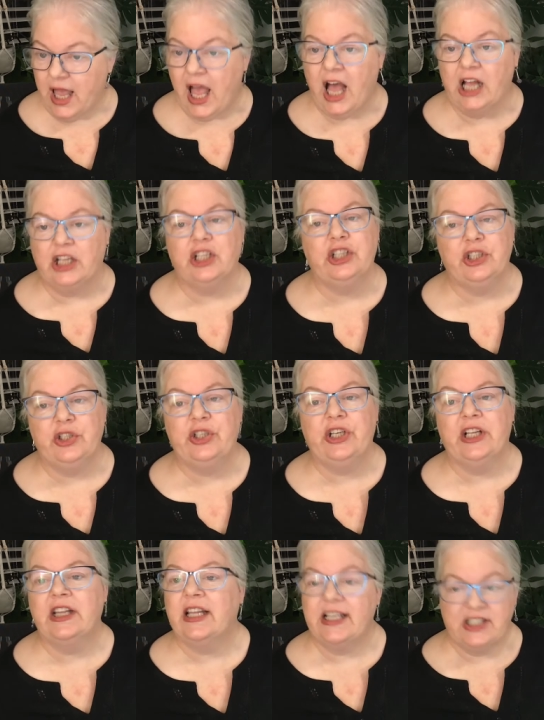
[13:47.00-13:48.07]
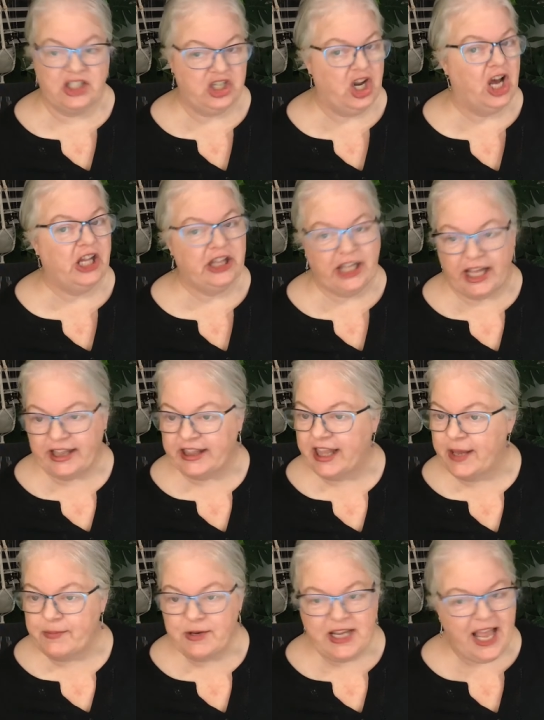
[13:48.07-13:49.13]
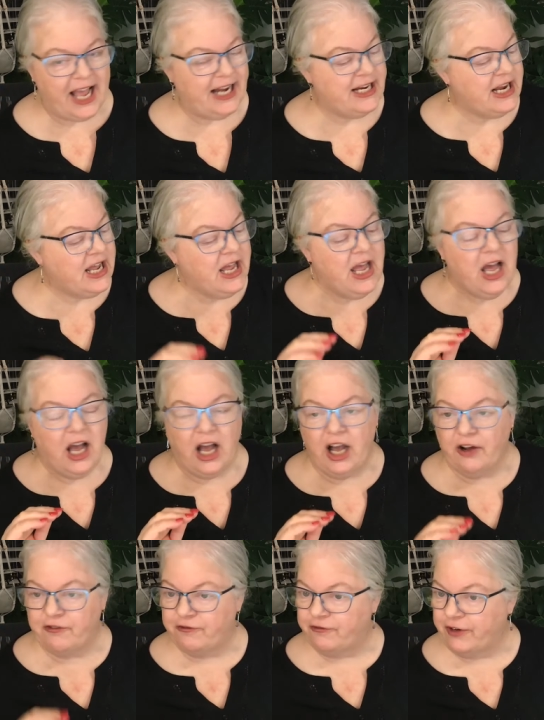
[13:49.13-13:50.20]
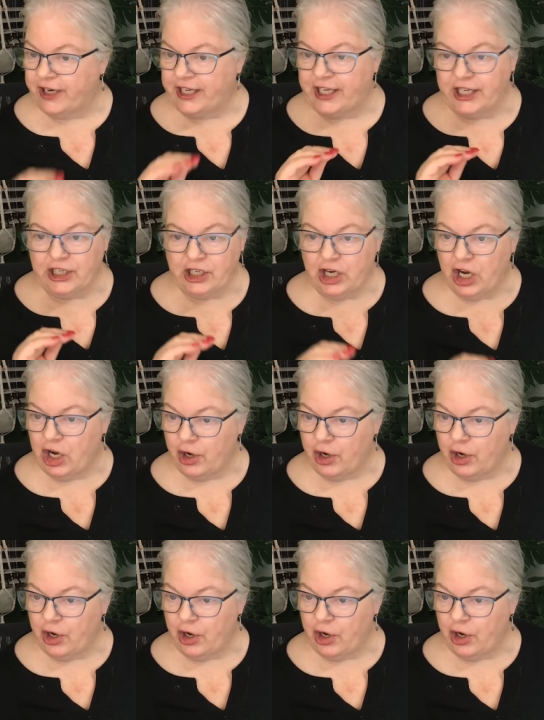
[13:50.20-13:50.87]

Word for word: Hallelujah. Let's not let them get a freaking